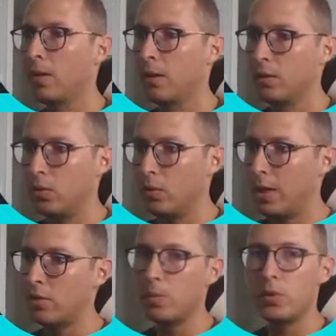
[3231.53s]
So
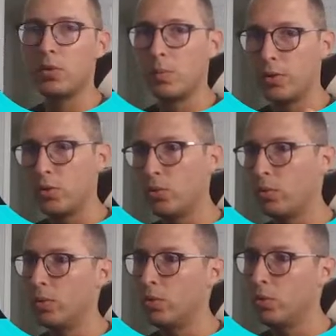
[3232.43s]
that's option number 2.
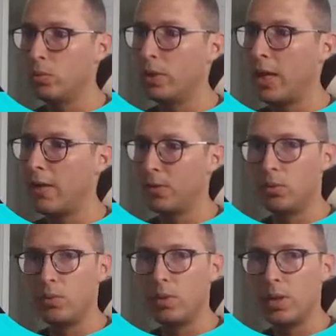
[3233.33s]
You would have to
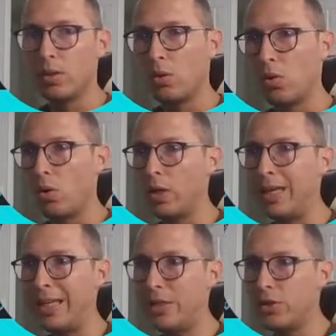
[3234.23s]
do this on
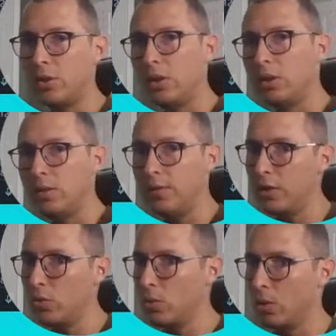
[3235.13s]
each
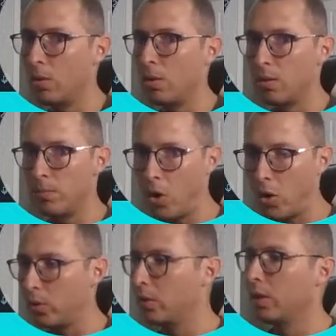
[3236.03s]
individual
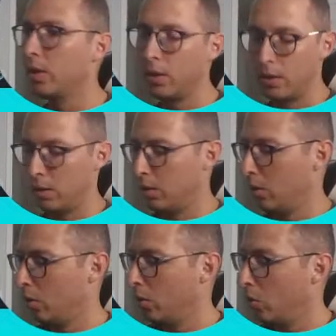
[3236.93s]
model.
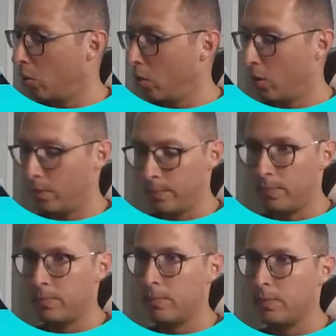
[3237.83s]
Or
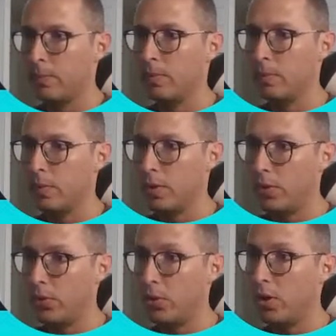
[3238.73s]
the
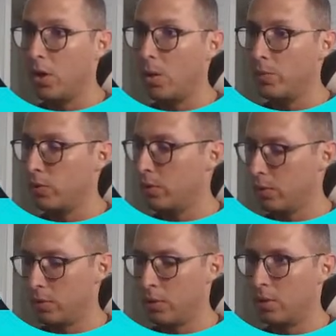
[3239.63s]
third option
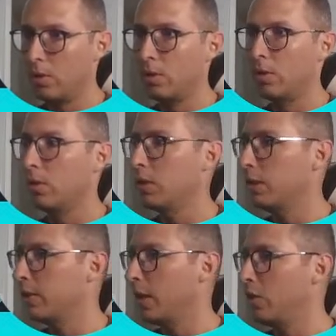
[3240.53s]

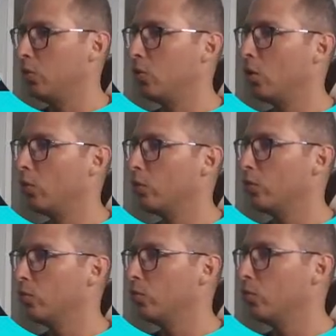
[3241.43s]
is that you go to